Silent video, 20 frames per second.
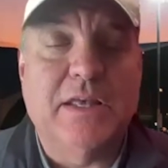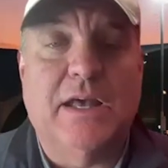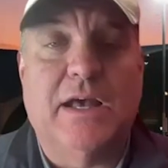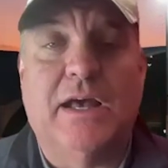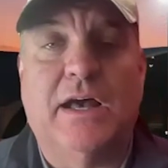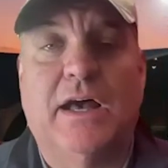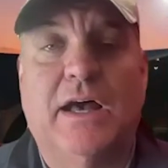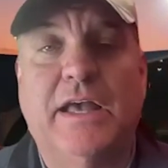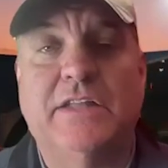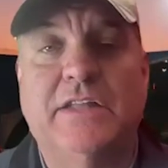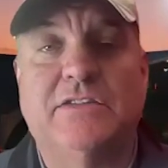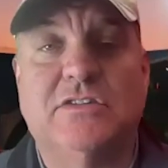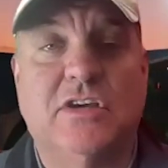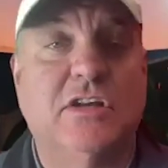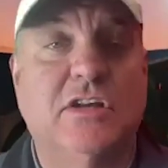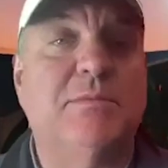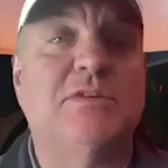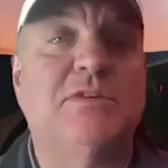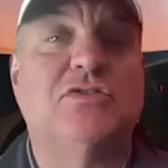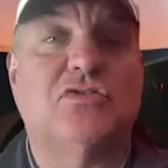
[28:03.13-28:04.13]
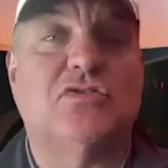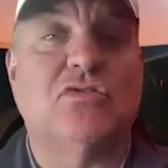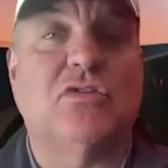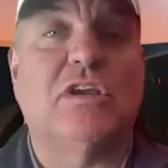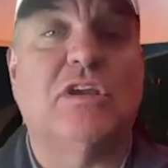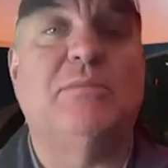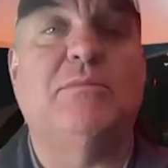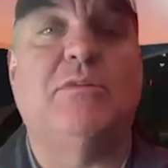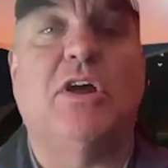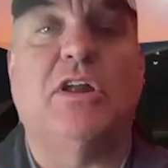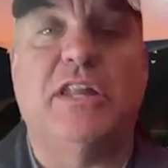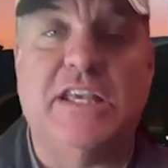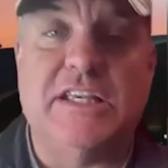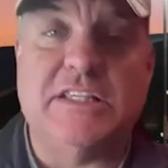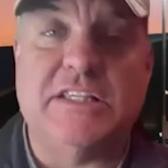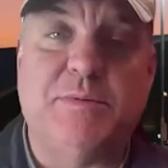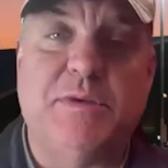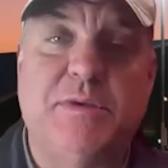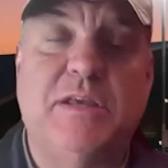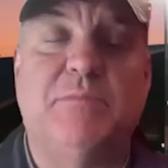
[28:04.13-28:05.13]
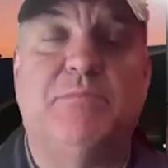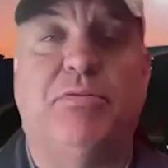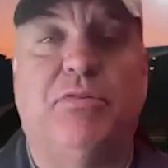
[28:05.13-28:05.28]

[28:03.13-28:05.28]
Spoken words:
It's going to be streamed on ESPN